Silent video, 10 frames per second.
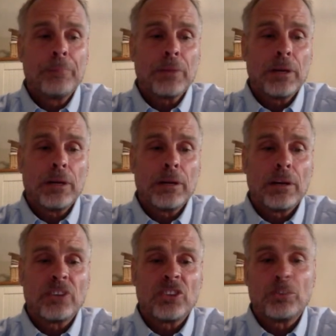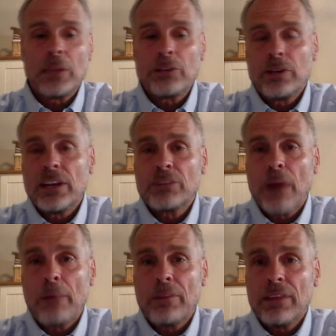uh, a suspensory
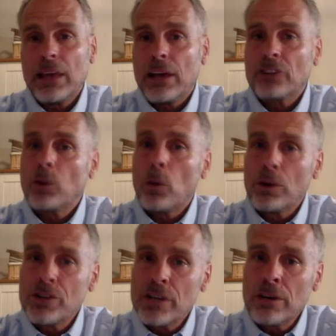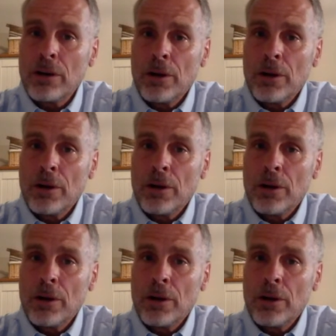desmopathy at its origin,